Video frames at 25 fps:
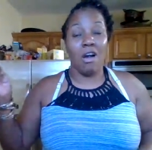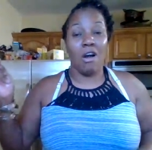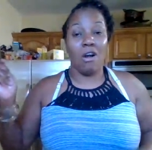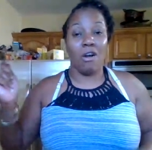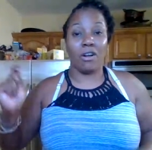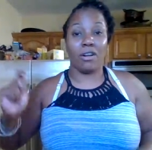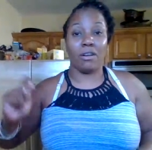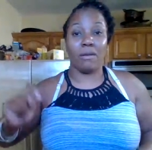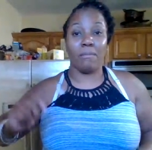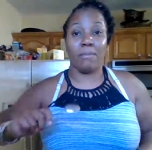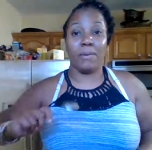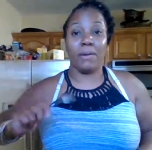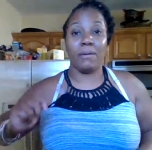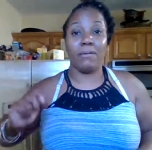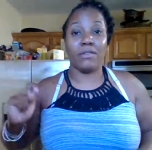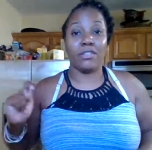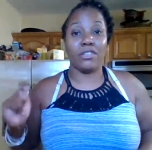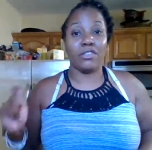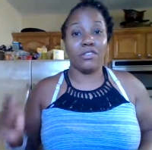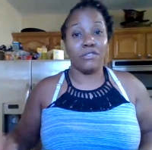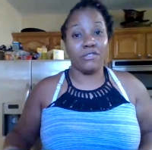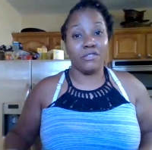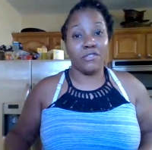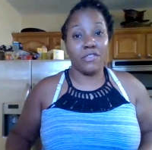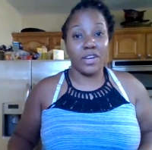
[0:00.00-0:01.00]
or compete with
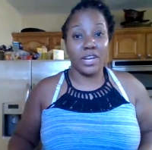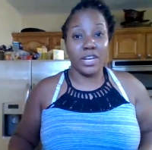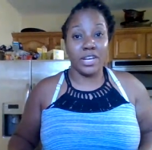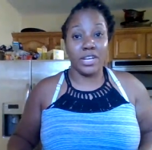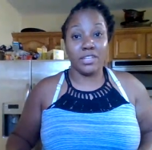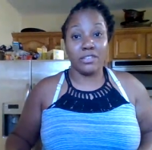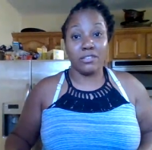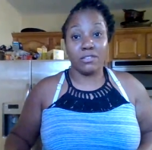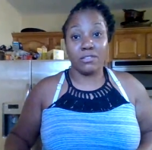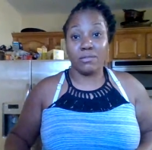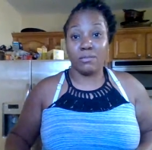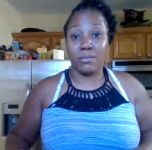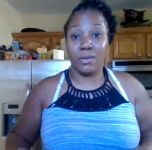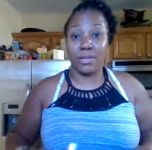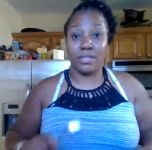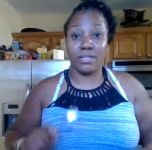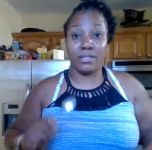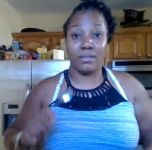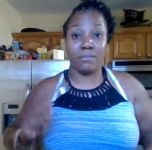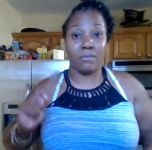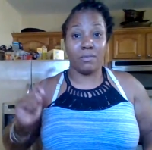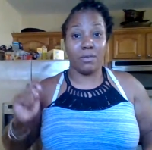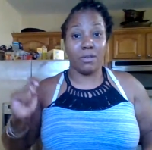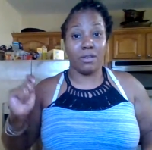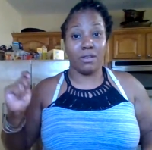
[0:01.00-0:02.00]
your friends or the rest
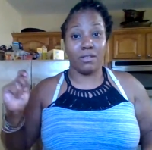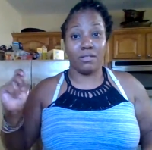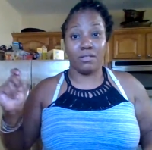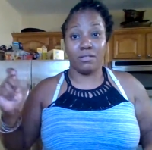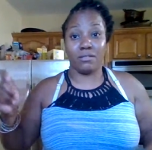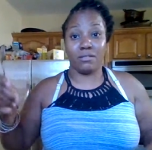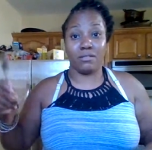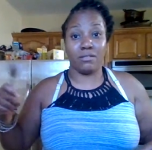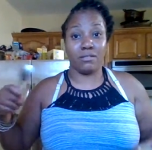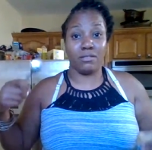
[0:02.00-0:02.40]
of the world,